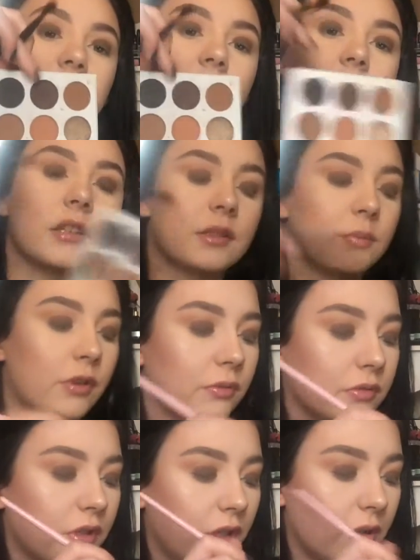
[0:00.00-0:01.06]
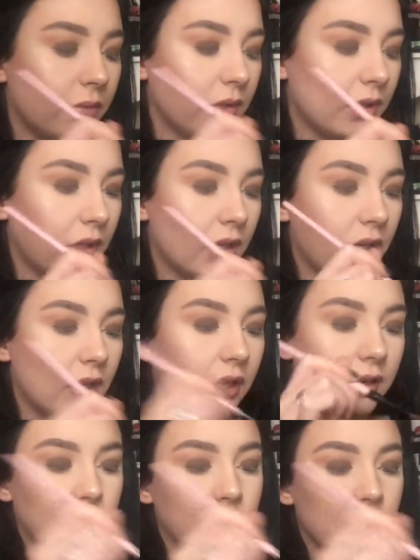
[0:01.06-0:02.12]
darkest brown too.
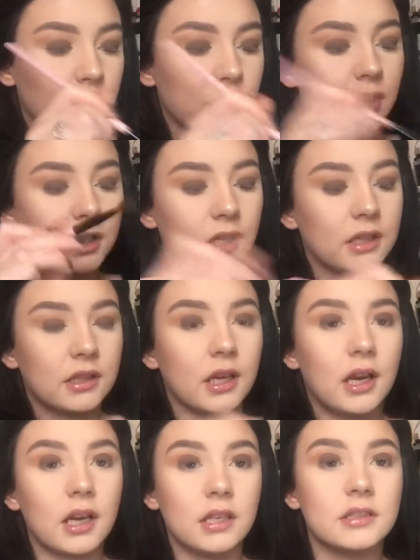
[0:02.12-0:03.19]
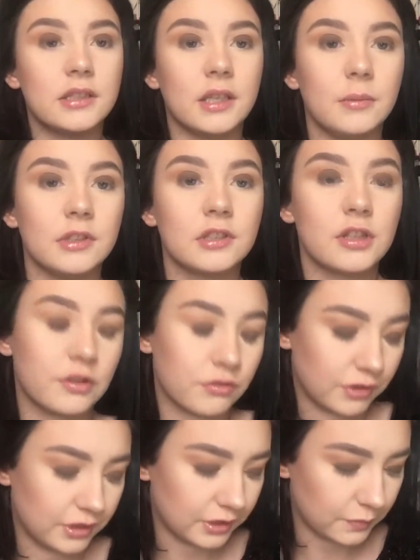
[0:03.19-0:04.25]
And I'm going to try and get that as deep into the
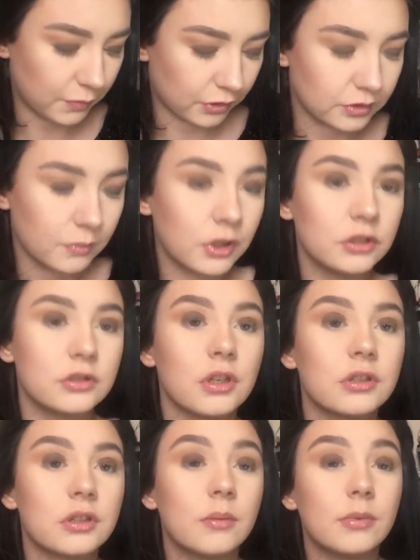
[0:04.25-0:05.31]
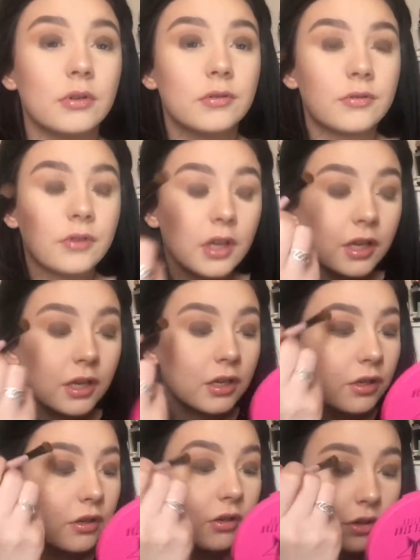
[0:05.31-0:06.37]
crease as possible, just above,
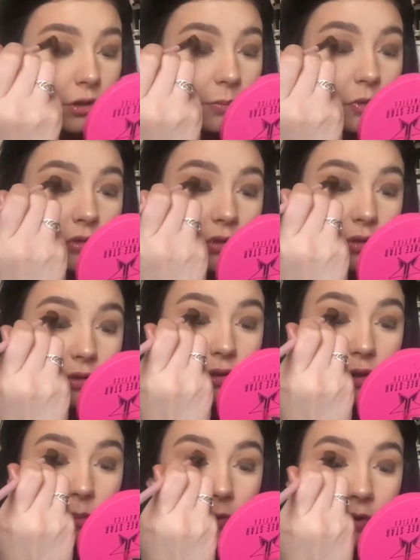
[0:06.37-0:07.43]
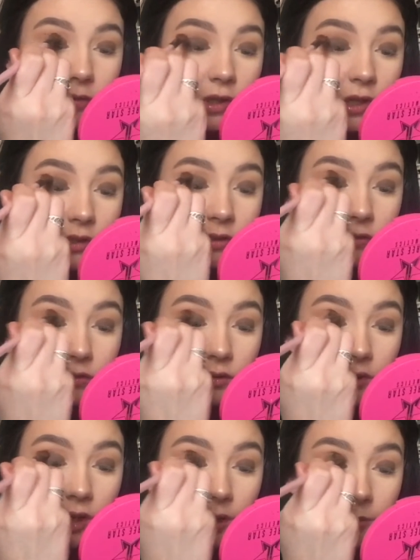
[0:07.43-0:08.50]
almost on top of this
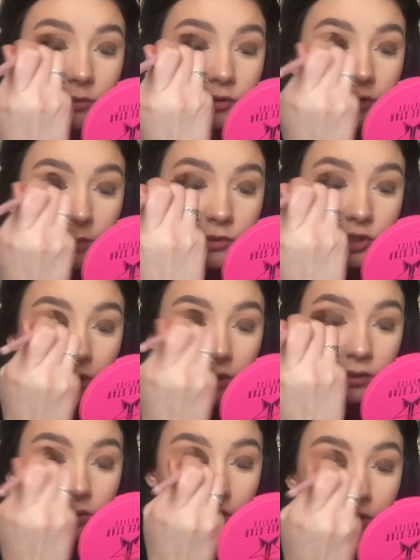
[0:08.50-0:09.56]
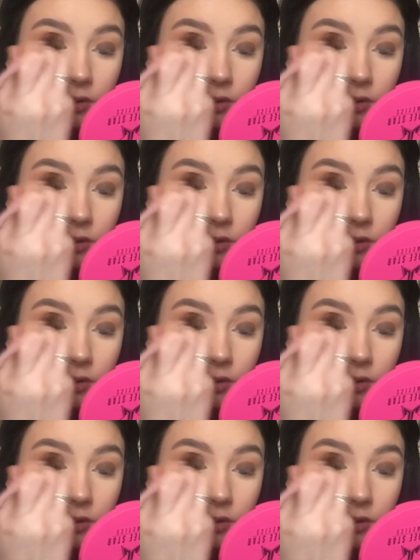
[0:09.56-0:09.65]
cream shadow.